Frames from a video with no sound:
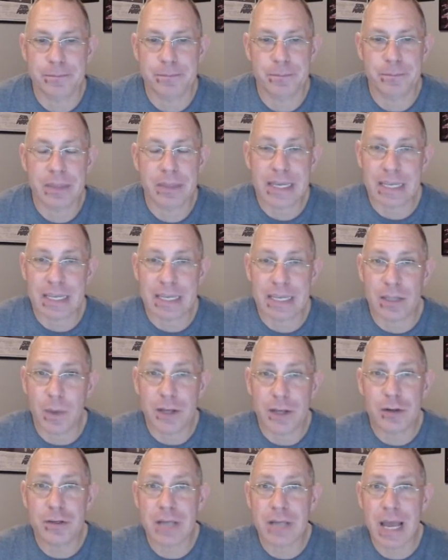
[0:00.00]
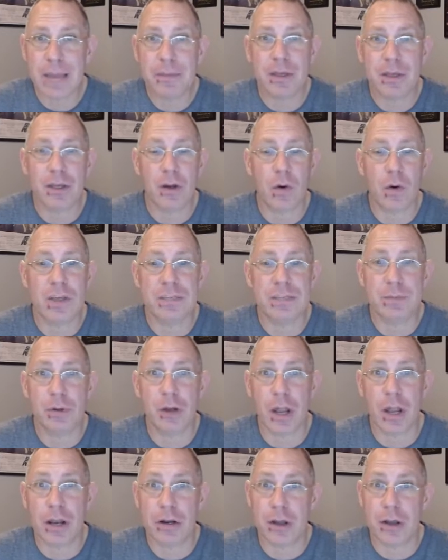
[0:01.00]
In the wintertime, you can always put
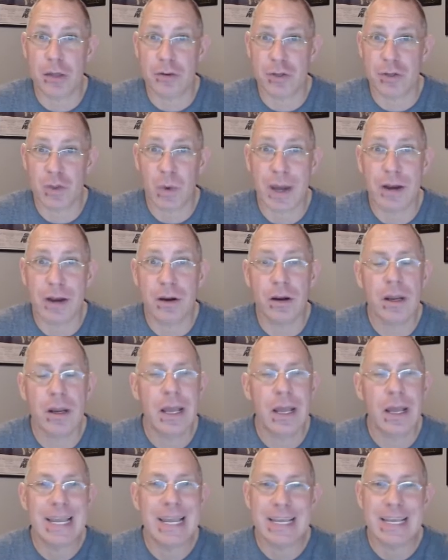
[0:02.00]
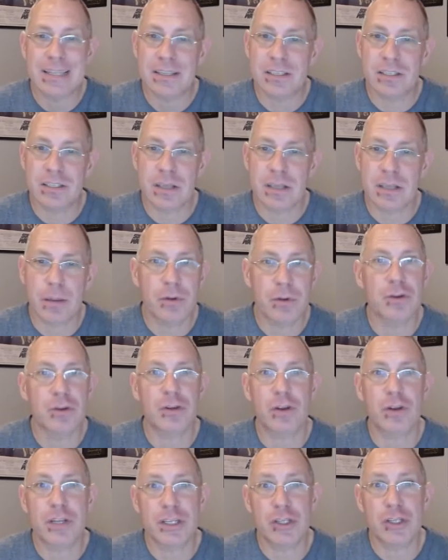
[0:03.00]
on another sweater. In the summer, there's
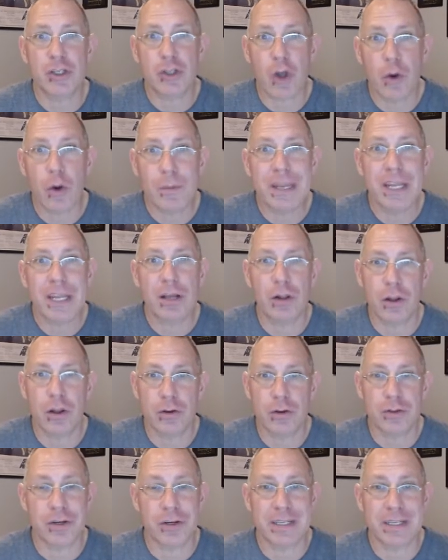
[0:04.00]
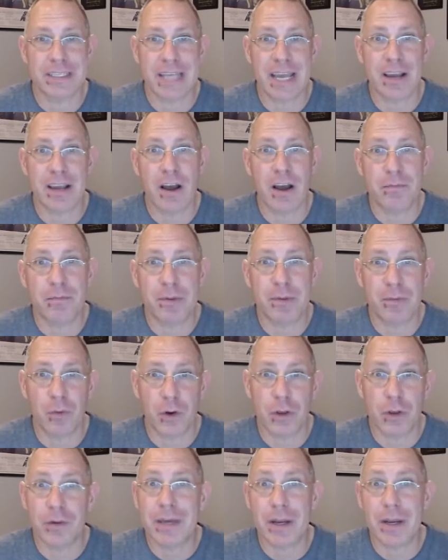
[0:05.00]
only so many clothes you can take off before
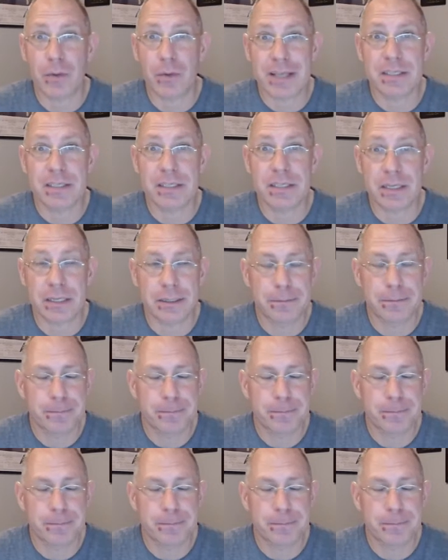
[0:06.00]
you get arrested.